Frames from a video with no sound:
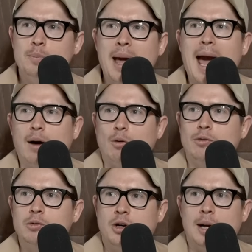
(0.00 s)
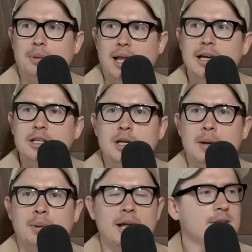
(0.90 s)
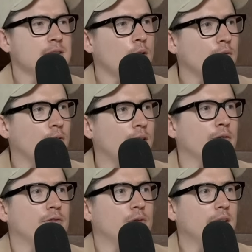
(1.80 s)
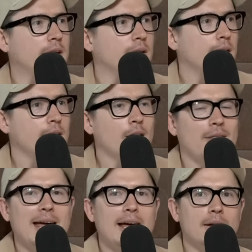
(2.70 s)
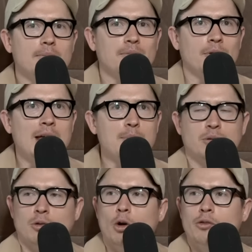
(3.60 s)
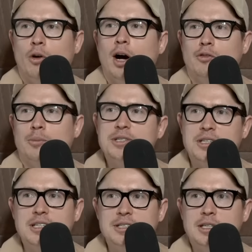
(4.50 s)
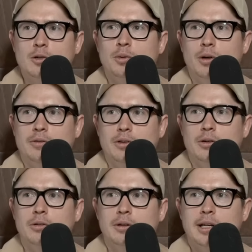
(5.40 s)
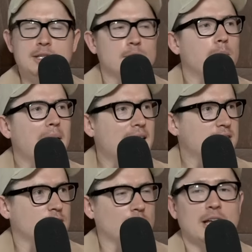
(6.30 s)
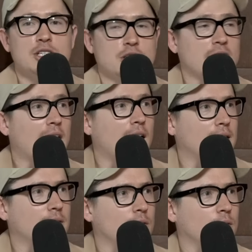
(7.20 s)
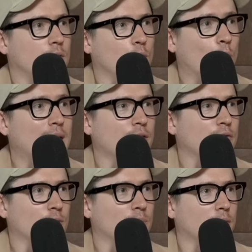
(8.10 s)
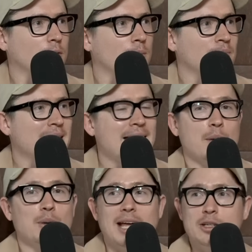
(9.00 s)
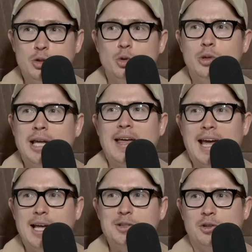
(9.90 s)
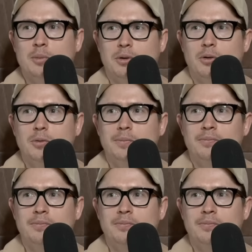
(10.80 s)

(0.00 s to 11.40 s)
powerful type players and players that don't find the footy. Their their mm. profile from a statistical point of view is a mess. Like they just can't win the football. Yeah. And when they do get their hands on the ball,